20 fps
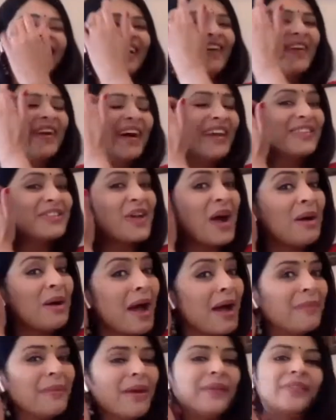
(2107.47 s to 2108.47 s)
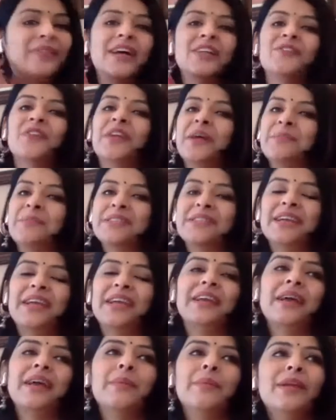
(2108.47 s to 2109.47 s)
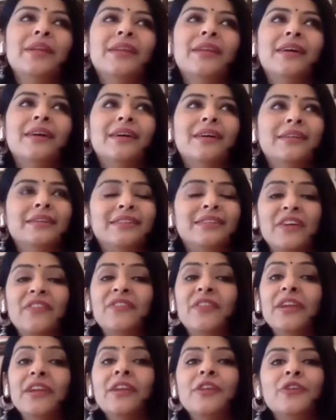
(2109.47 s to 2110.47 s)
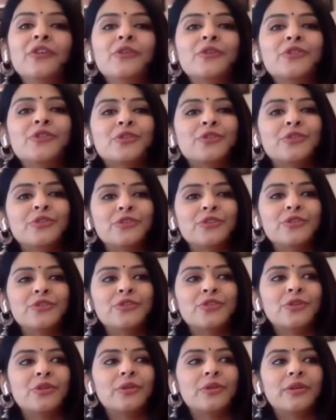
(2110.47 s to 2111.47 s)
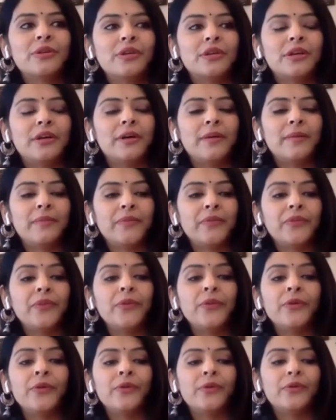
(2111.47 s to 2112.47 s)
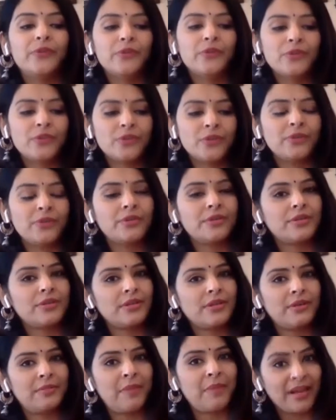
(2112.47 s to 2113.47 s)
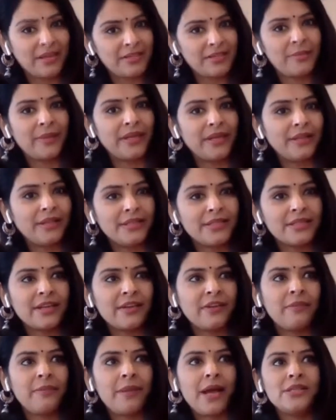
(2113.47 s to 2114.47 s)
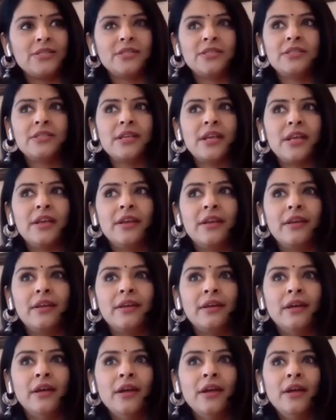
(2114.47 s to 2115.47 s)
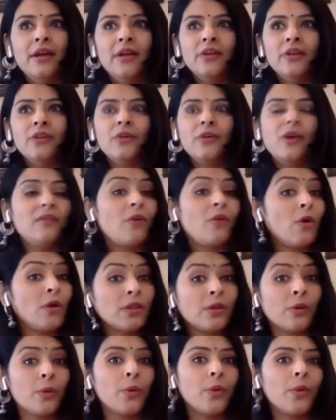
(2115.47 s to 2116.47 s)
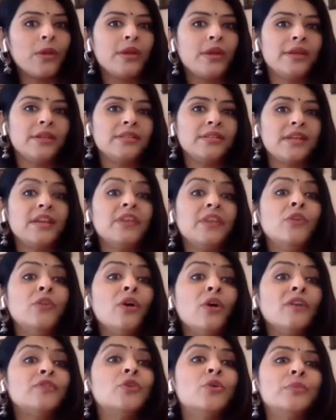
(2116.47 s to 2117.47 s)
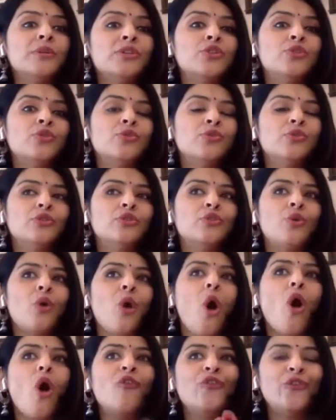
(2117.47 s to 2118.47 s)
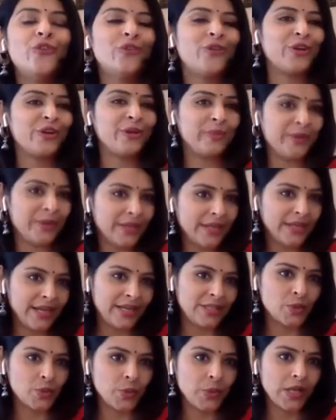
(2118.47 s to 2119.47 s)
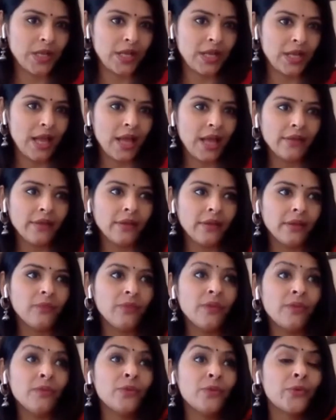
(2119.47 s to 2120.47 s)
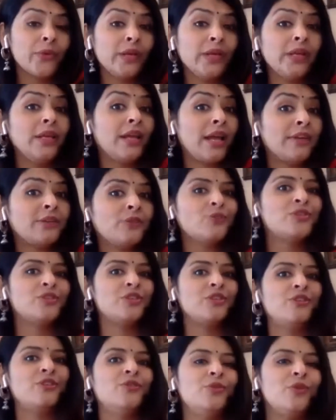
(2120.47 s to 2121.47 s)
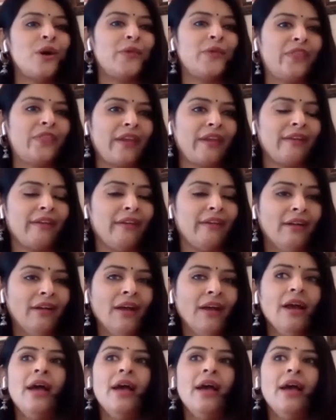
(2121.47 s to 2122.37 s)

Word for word: right so and, and, that's what i'm saying i mean uh, definitely you should you should um, you know you should uh, participate in these kind of pageants and uh, you have all the qualities and you have so much to to offer to the community as well and we would really like to see you out there